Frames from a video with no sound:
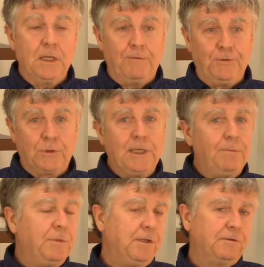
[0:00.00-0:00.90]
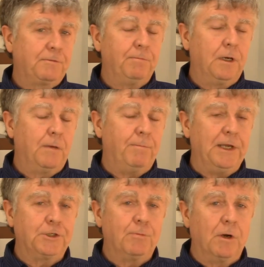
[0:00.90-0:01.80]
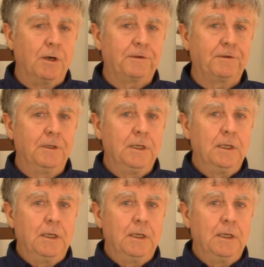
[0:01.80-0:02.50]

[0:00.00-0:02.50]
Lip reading: If you keep these benchmarks